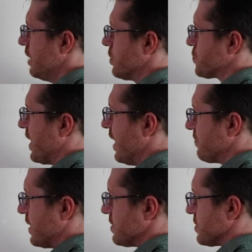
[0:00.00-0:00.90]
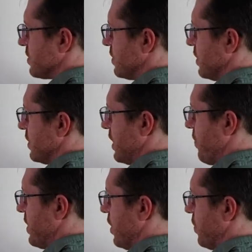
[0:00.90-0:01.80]
And once we have that,
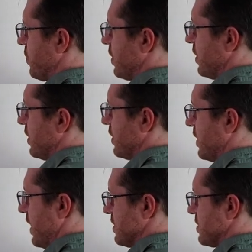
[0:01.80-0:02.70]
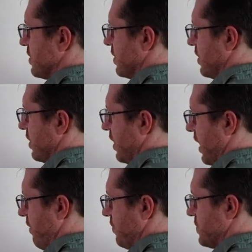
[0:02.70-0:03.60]
then we know that
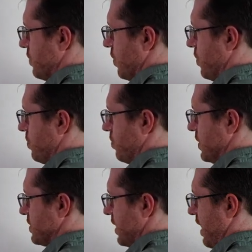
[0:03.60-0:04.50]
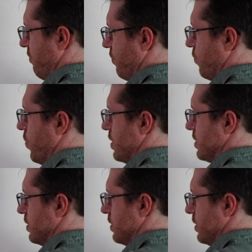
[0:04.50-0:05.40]
f of 0 plus f of
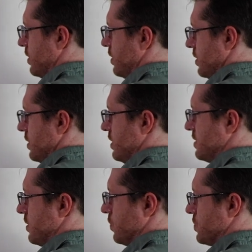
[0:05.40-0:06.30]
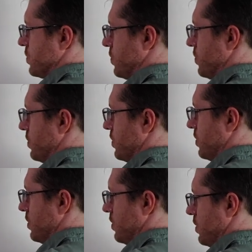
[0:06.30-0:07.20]
1 is equal to
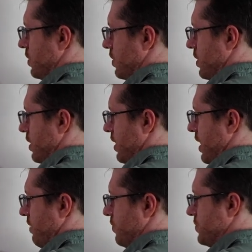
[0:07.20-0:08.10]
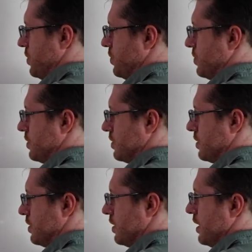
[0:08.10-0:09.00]
f of 2.
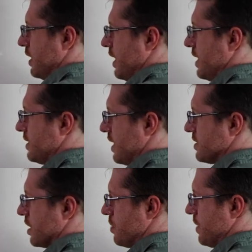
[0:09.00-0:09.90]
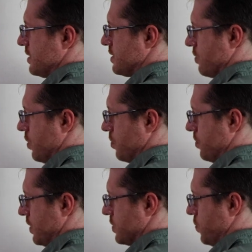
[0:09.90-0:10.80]
And that is going to be 0
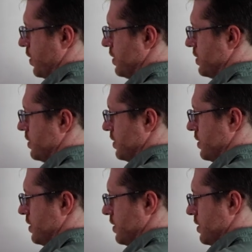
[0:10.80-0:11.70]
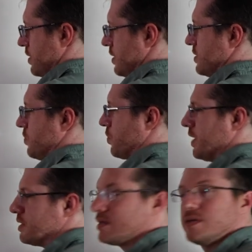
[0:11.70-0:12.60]
plus 1 is equal to
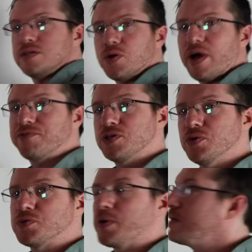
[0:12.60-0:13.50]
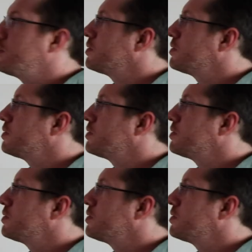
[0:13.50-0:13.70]
1. So f2 is 1.